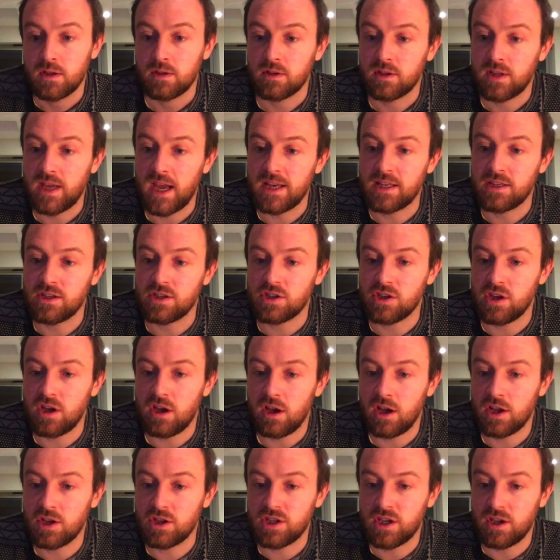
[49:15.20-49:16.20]
gating
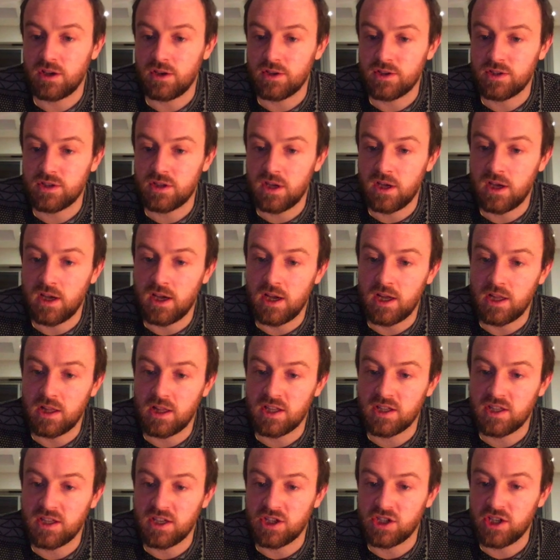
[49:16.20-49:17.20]
ion channels,
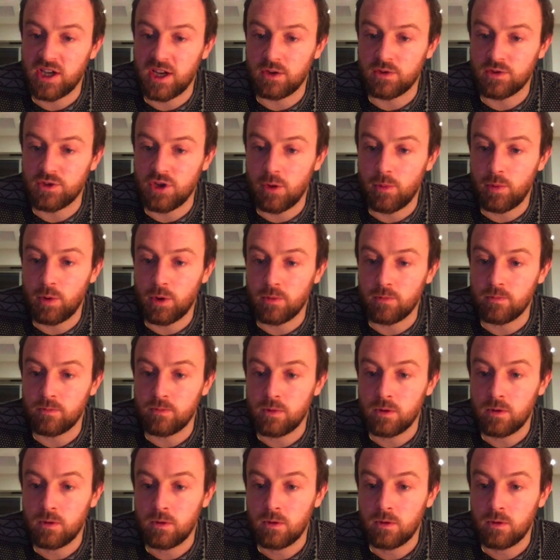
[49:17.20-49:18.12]
let's say channels open,